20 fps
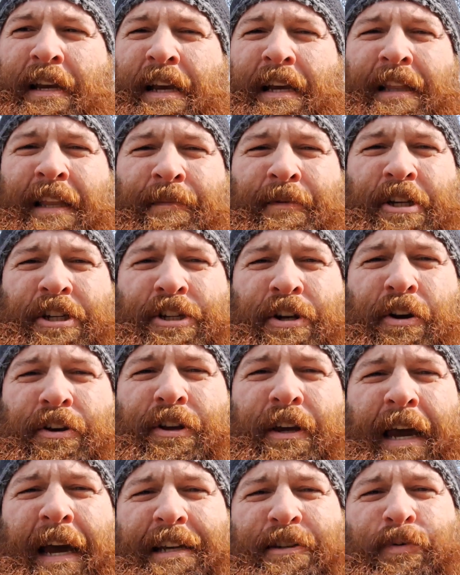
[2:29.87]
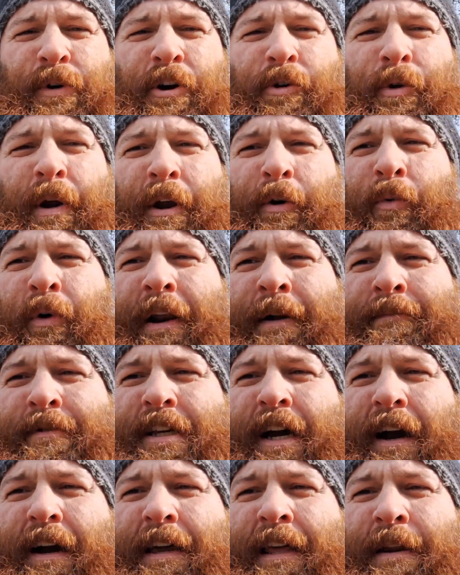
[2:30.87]
Let me show you guys real quick what I'm
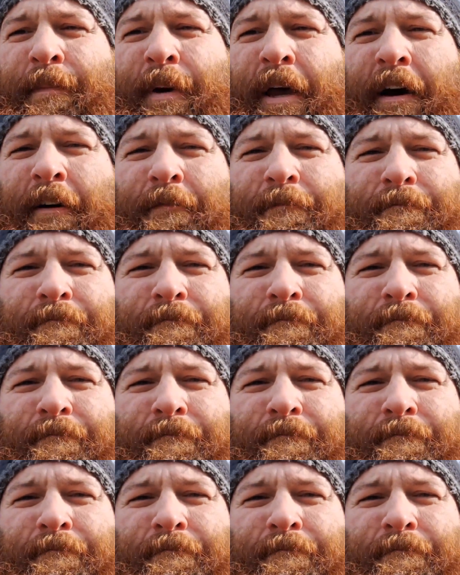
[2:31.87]
talking about.